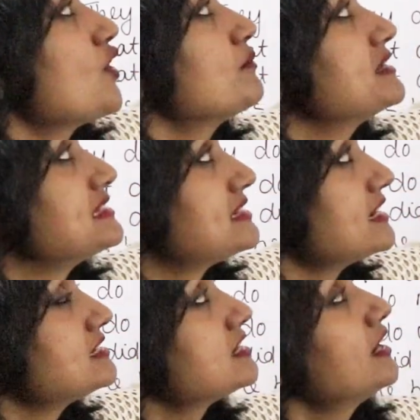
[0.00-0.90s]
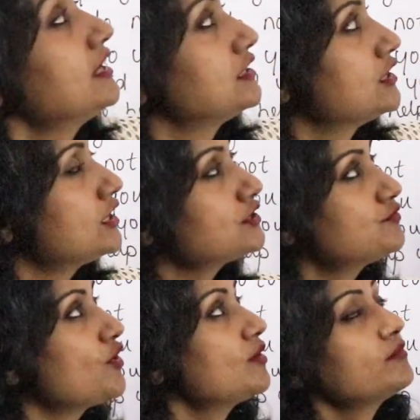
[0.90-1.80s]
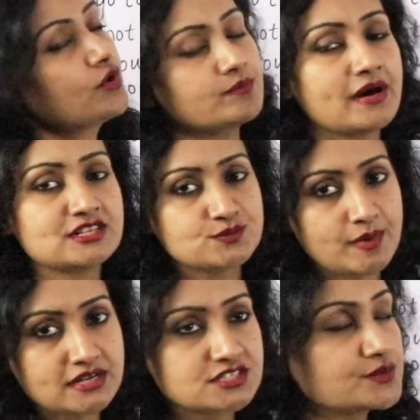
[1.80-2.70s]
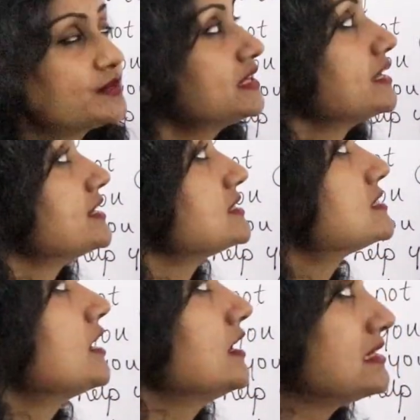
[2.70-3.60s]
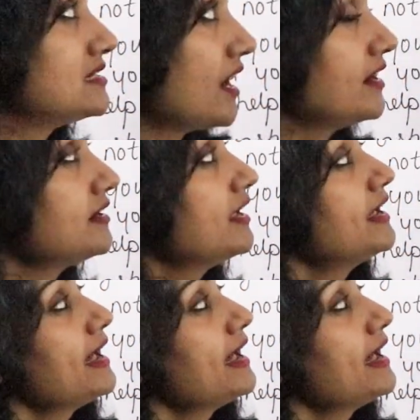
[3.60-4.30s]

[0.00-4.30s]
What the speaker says: form is did, third form or past participle is done,